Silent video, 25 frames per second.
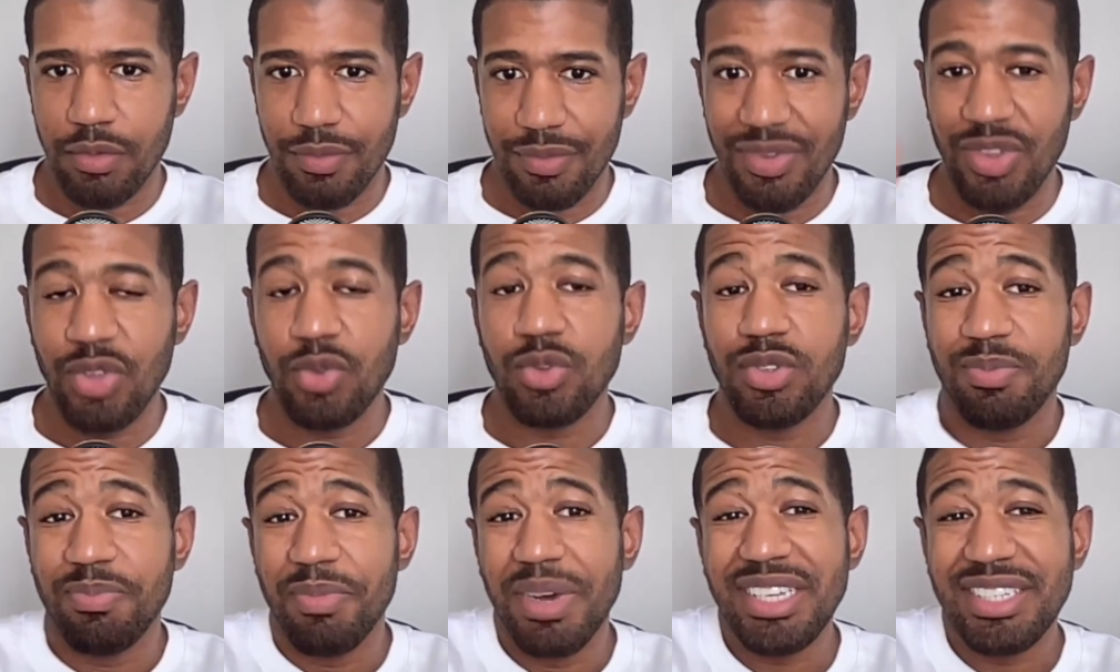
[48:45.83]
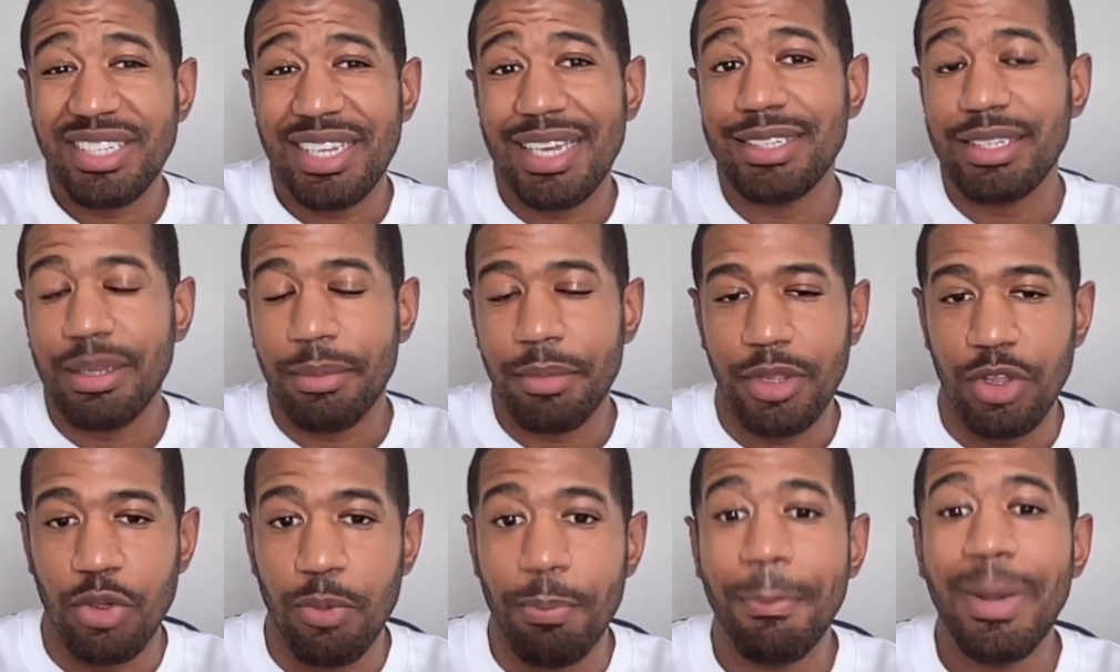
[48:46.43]
You might say
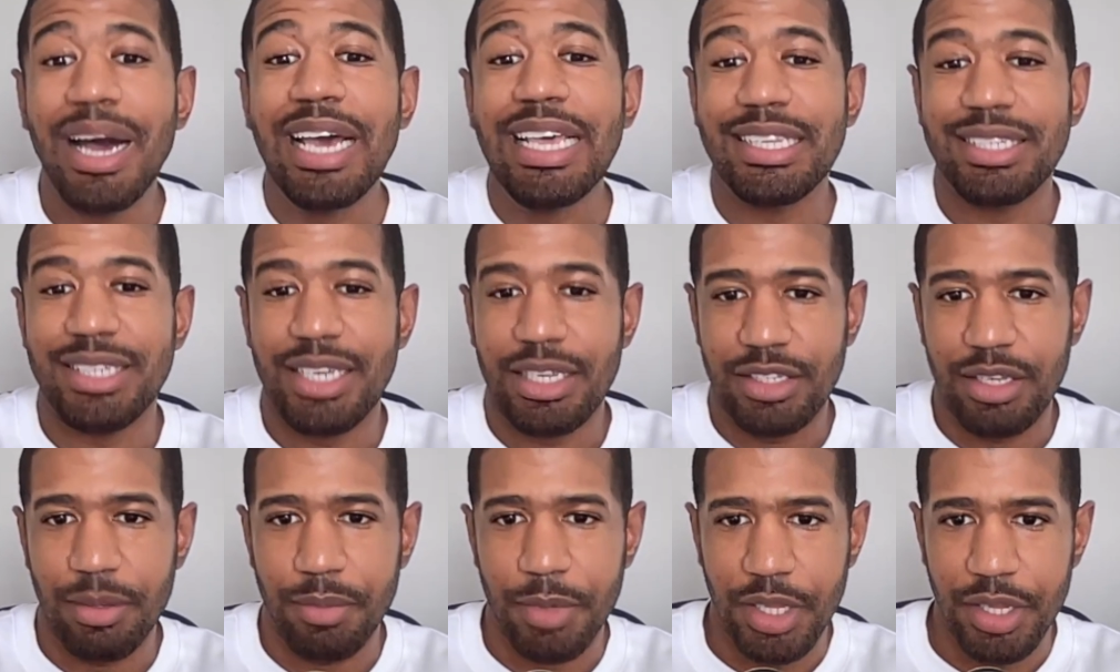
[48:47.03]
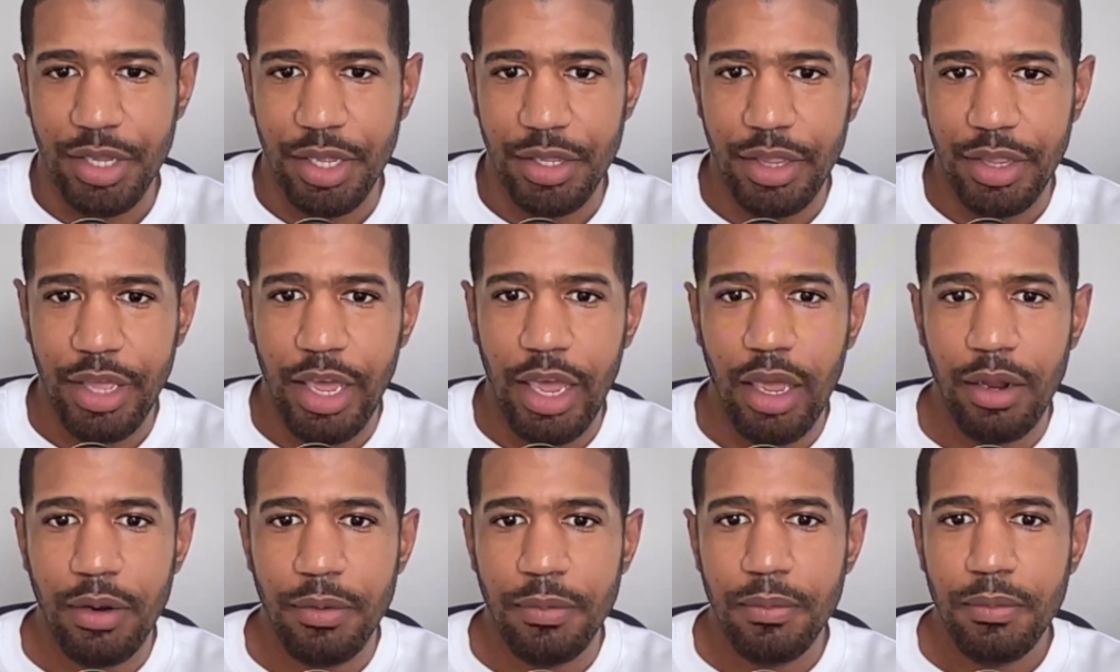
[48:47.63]
something like that.